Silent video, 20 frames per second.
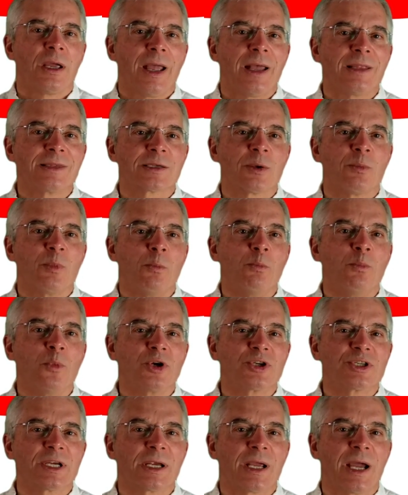and some
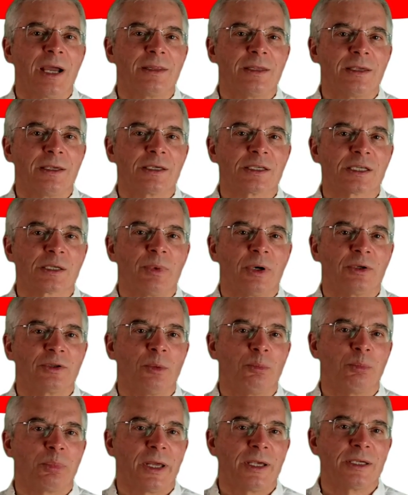emerging ideas about
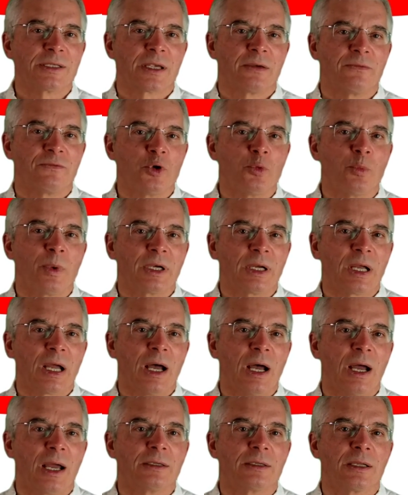the place of
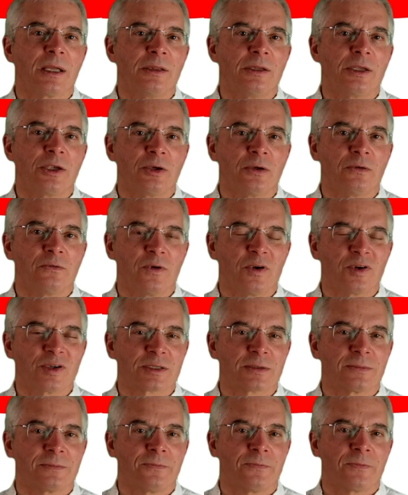humankind in the
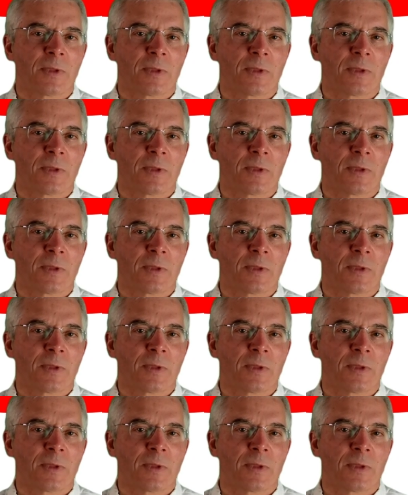universe.